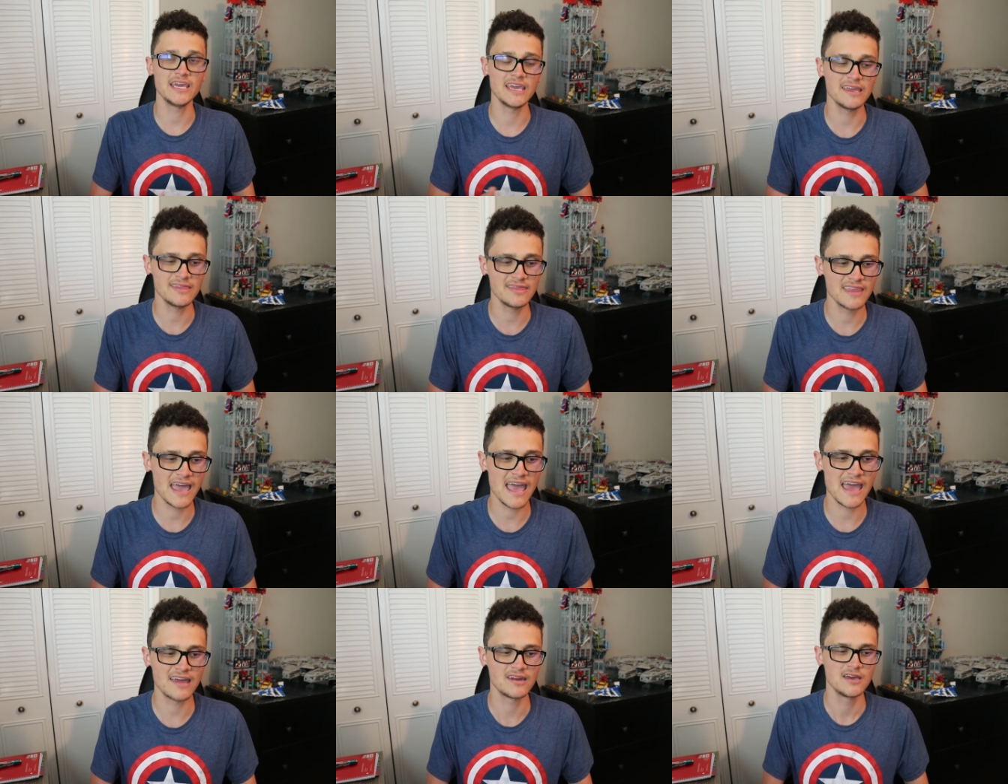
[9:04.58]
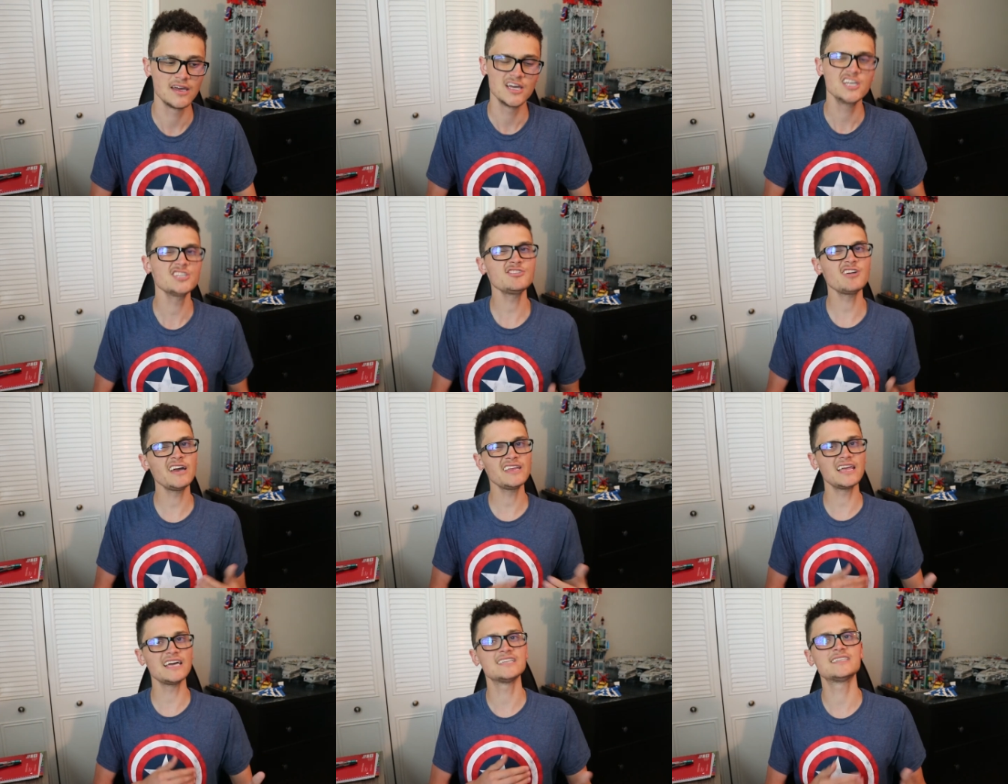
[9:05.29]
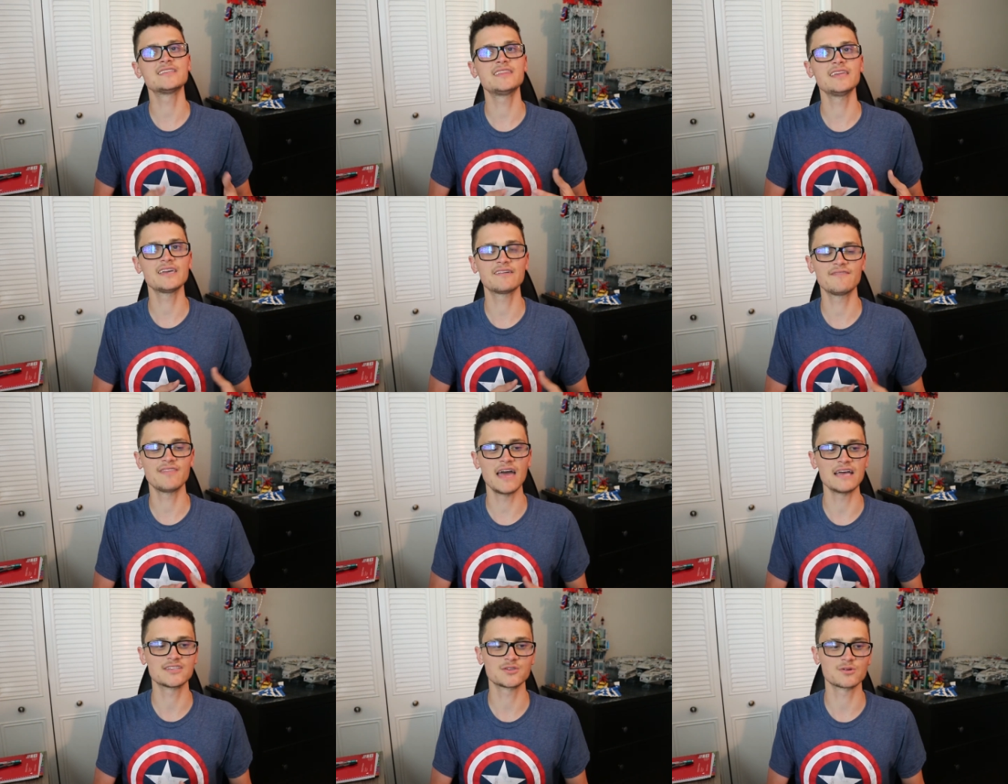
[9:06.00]
in that, so I like to think of
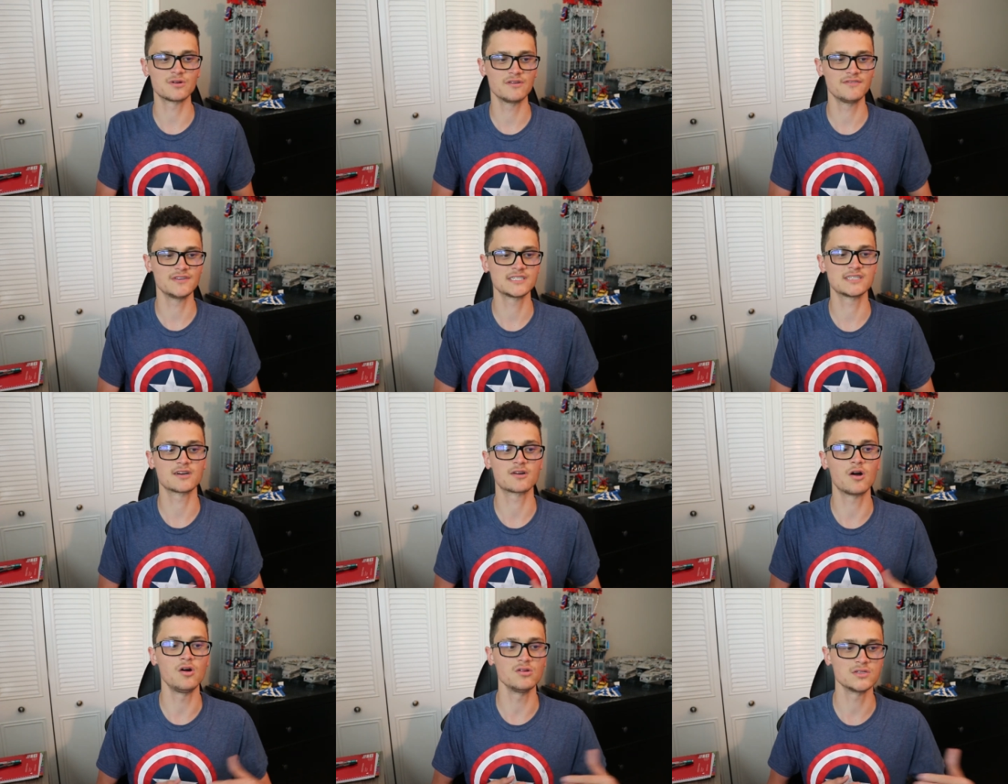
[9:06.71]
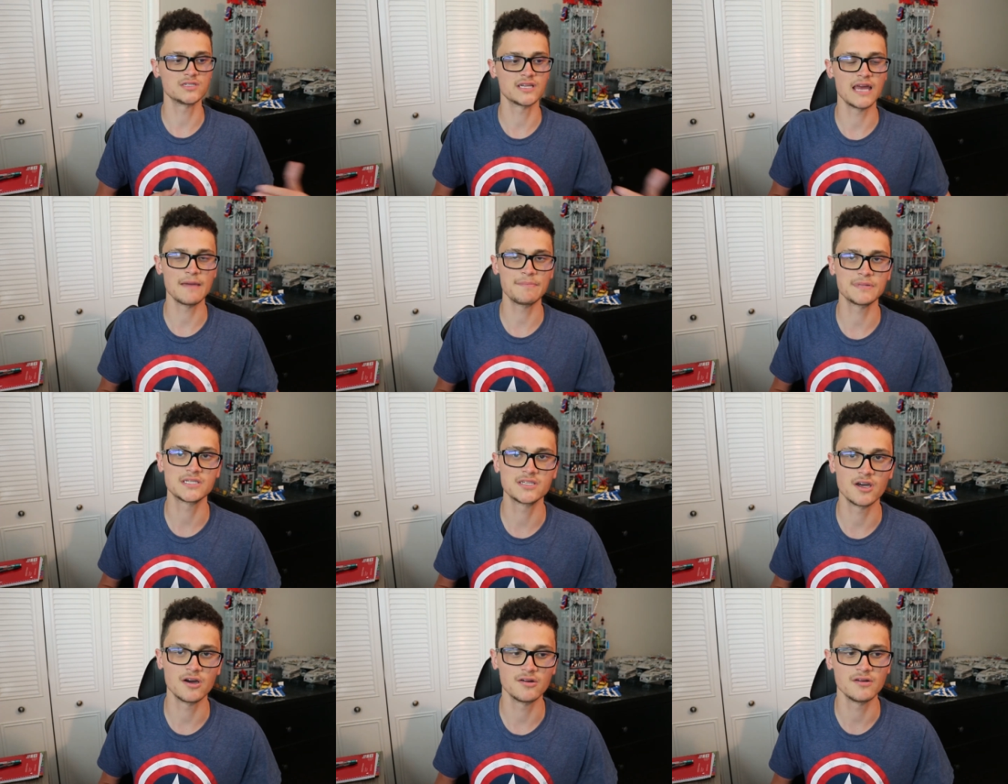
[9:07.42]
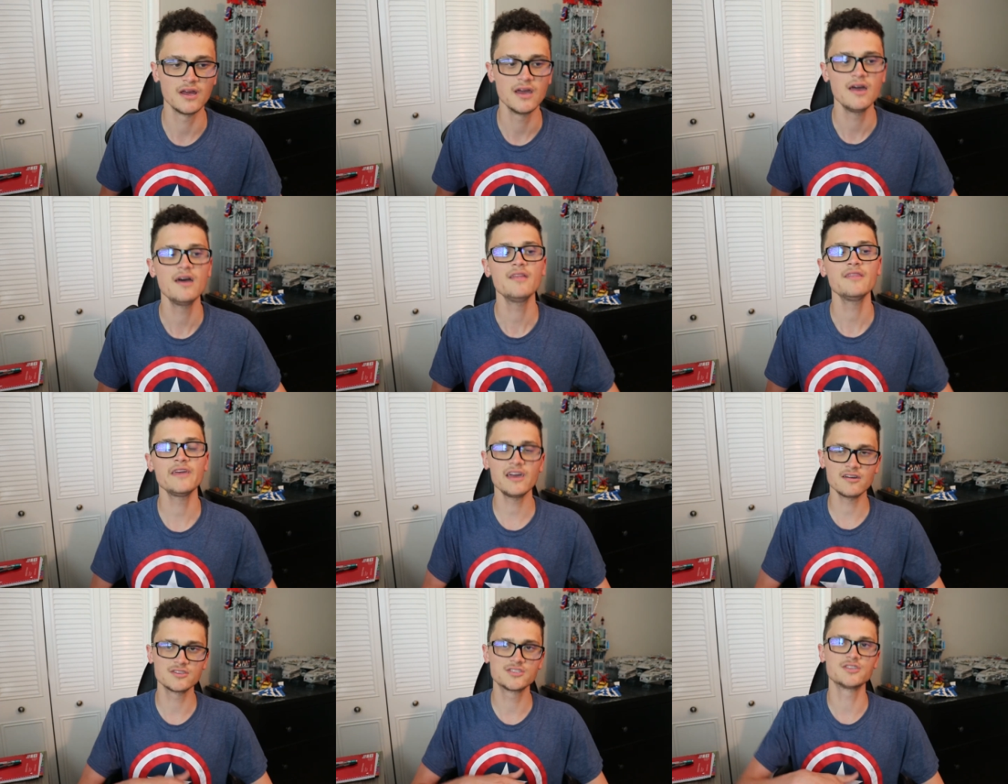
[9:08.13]
that sort of as the Coulson episode.
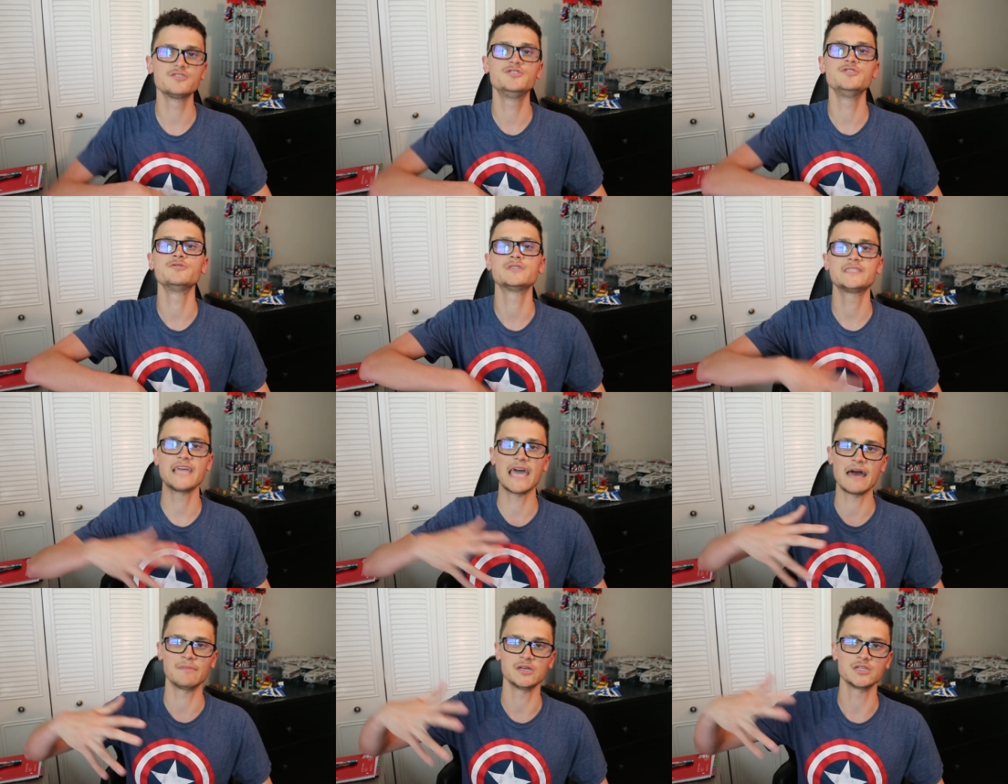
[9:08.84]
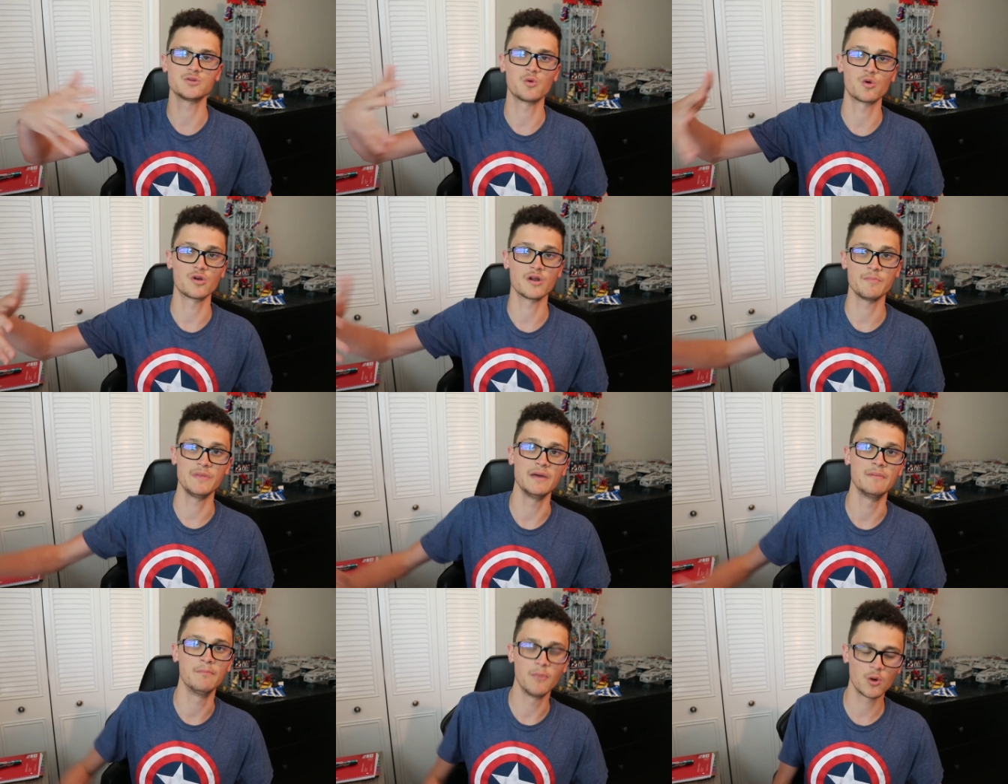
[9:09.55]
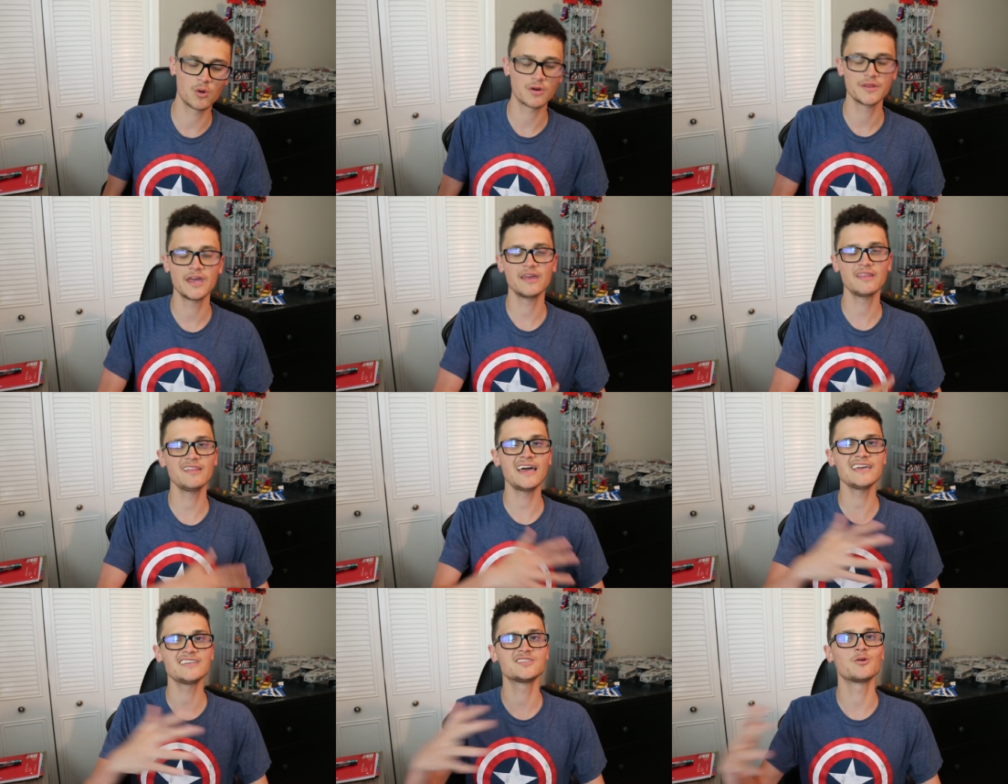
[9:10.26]
They also do establish Ward a bit more. They
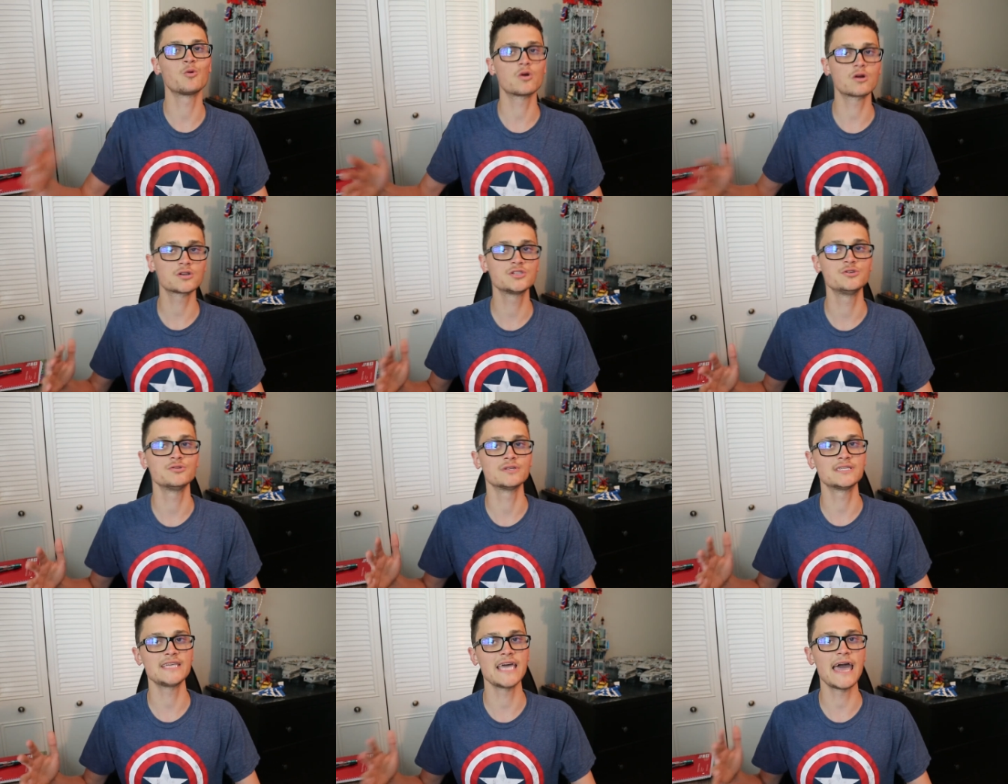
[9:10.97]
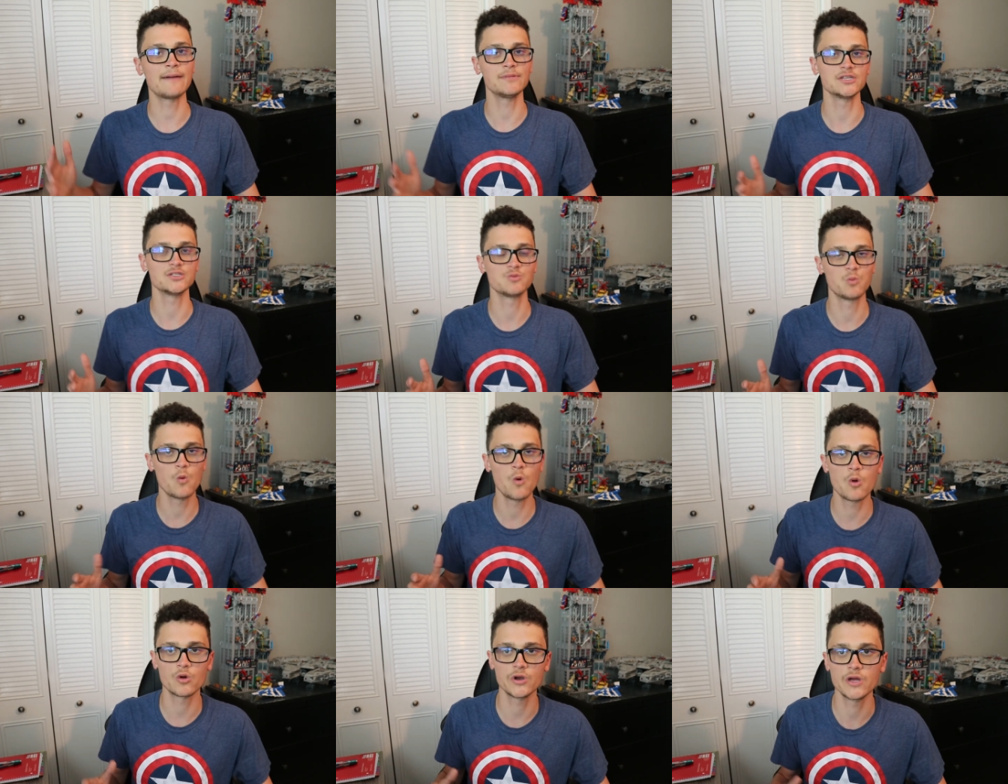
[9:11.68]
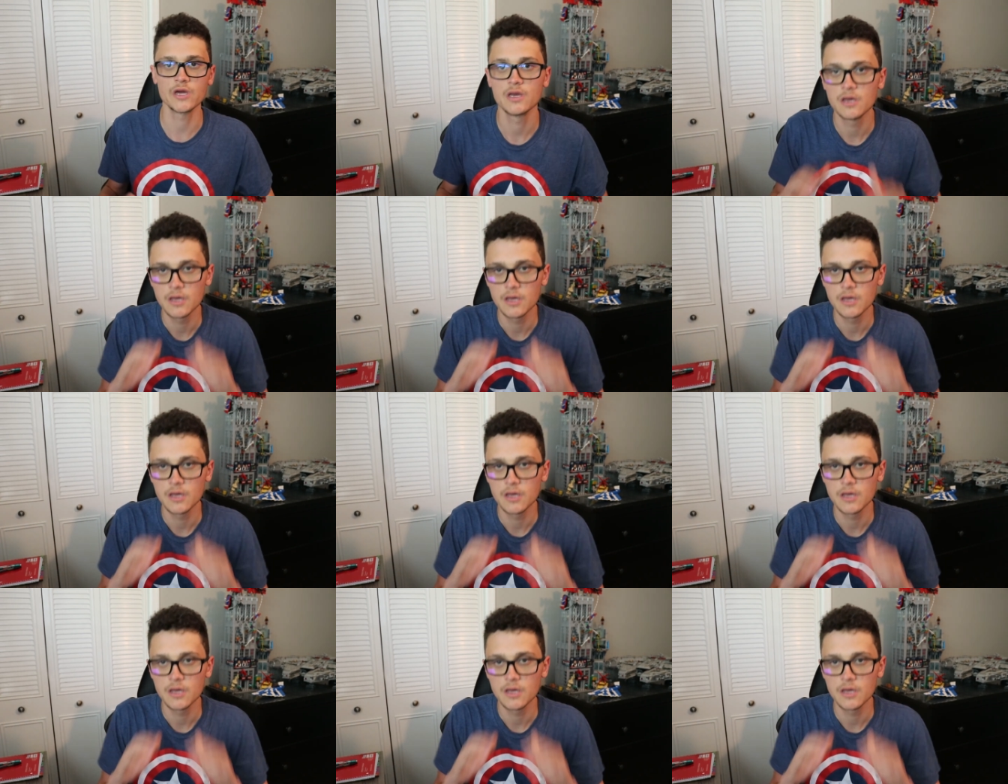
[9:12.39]
like to work to establish Ward